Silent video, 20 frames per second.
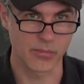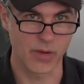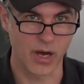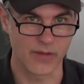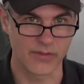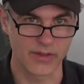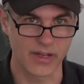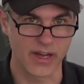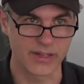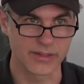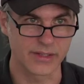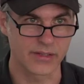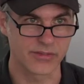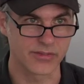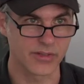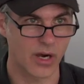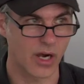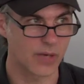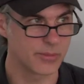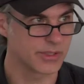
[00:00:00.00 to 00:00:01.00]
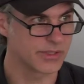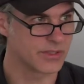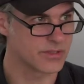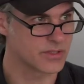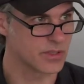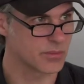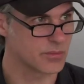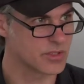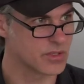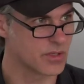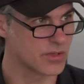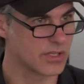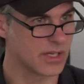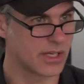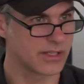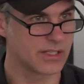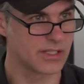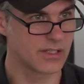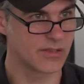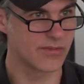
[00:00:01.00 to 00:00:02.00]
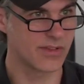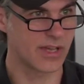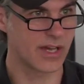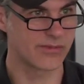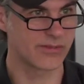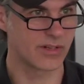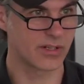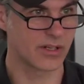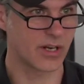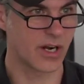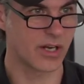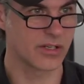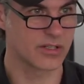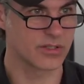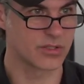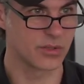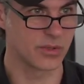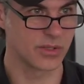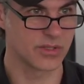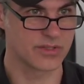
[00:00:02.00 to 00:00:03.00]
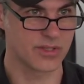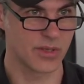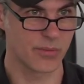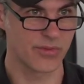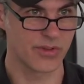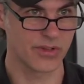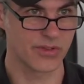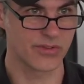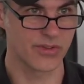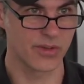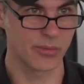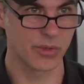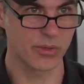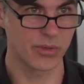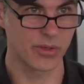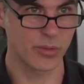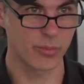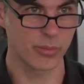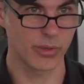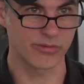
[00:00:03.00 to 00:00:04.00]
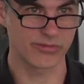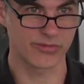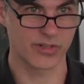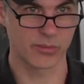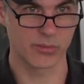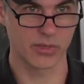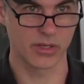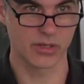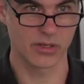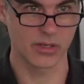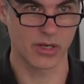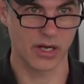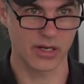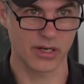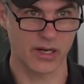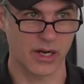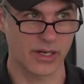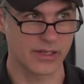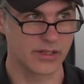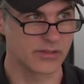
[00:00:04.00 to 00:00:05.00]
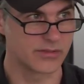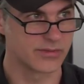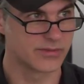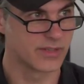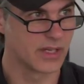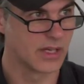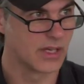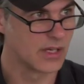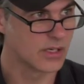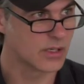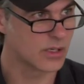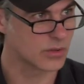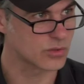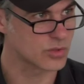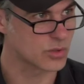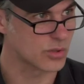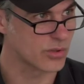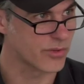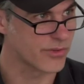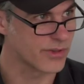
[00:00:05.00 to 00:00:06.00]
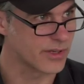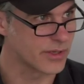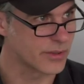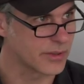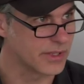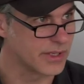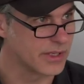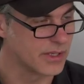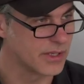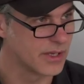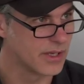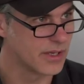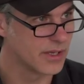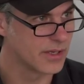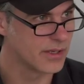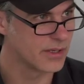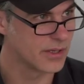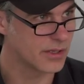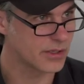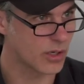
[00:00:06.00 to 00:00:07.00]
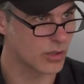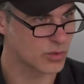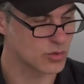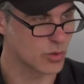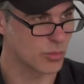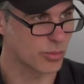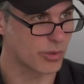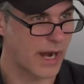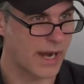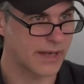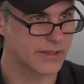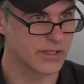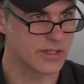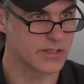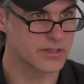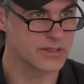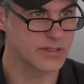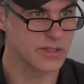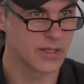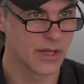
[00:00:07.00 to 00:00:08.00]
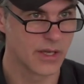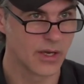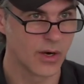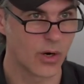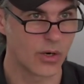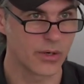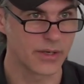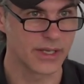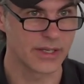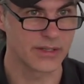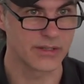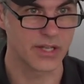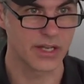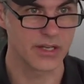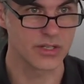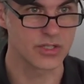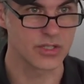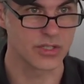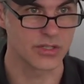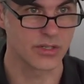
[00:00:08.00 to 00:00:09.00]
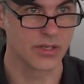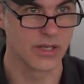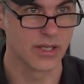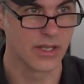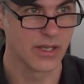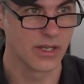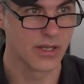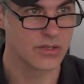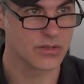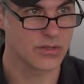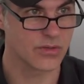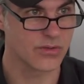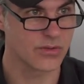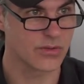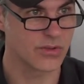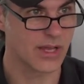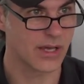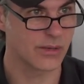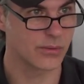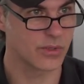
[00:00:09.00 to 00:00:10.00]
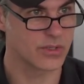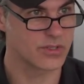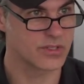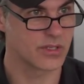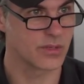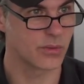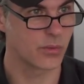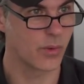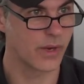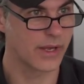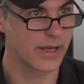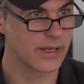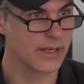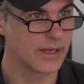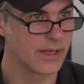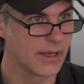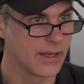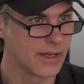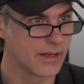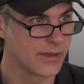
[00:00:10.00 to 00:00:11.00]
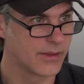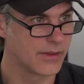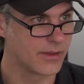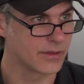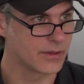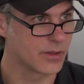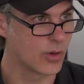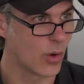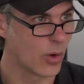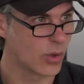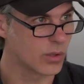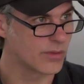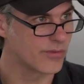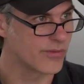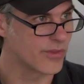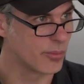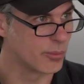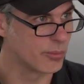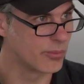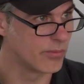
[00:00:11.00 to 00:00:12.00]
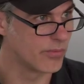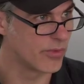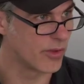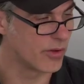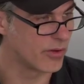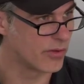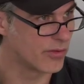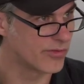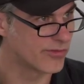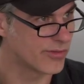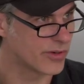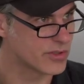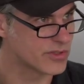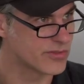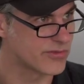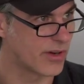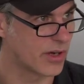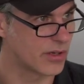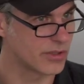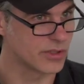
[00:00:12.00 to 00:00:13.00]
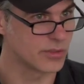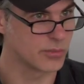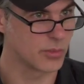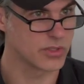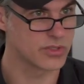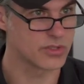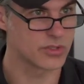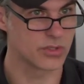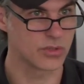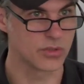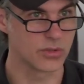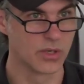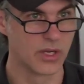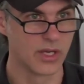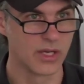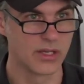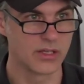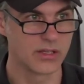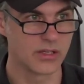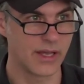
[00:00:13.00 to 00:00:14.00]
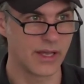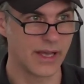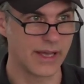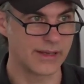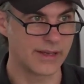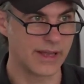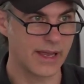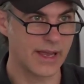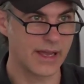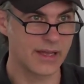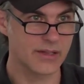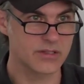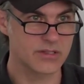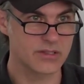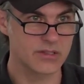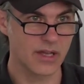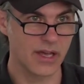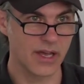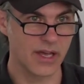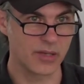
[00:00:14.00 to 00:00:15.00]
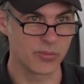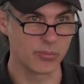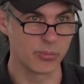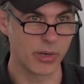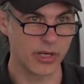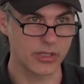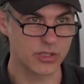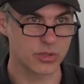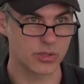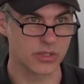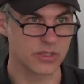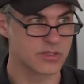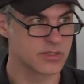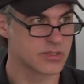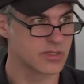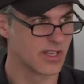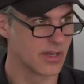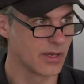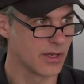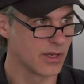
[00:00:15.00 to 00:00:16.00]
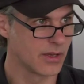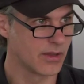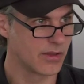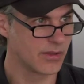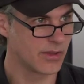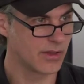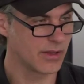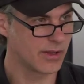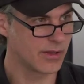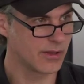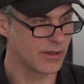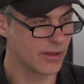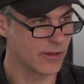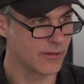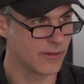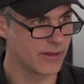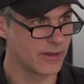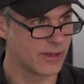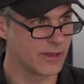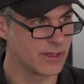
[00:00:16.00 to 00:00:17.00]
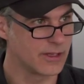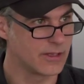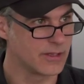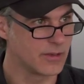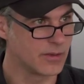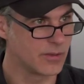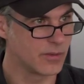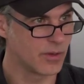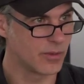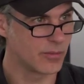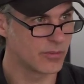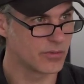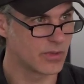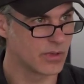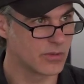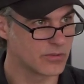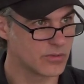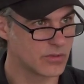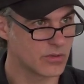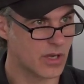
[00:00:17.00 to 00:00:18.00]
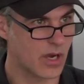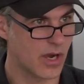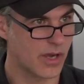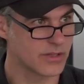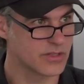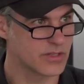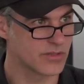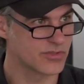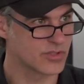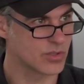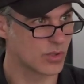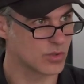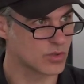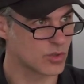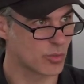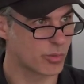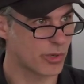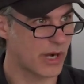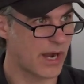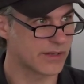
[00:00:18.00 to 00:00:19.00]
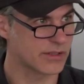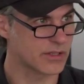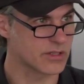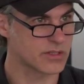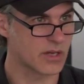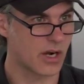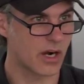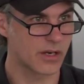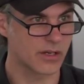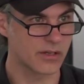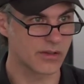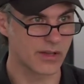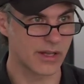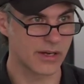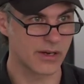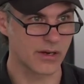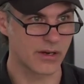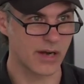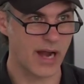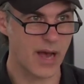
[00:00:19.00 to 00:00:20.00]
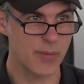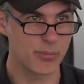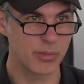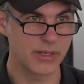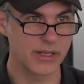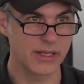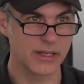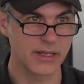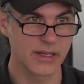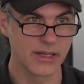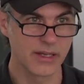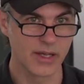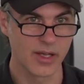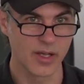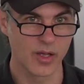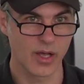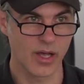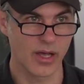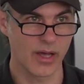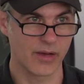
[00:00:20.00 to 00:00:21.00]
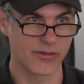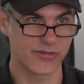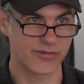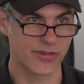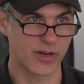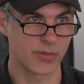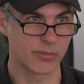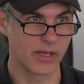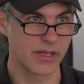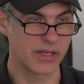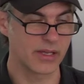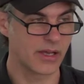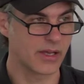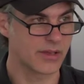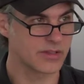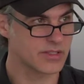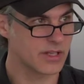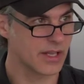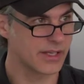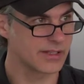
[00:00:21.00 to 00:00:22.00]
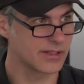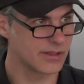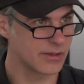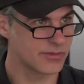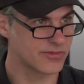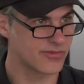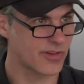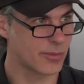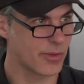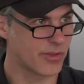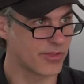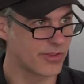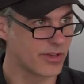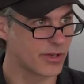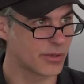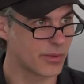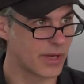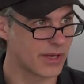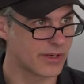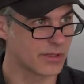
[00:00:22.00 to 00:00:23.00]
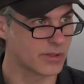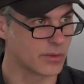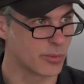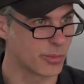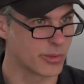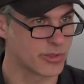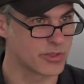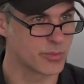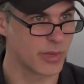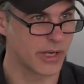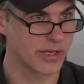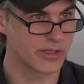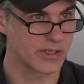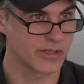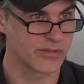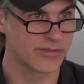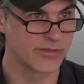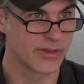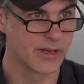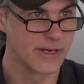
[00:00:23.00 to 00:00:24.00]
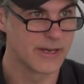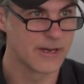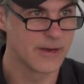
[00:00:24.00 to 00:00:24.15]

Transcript: on the idea of communism. So the idea of the avant-garde is doing something similar, but from a kind of cultural theory, cultural practice orientation. So that was, in a way, the goal of the first volume, was to enhance and buttress the kinds of social practice art that are happening from a theoretical perspective,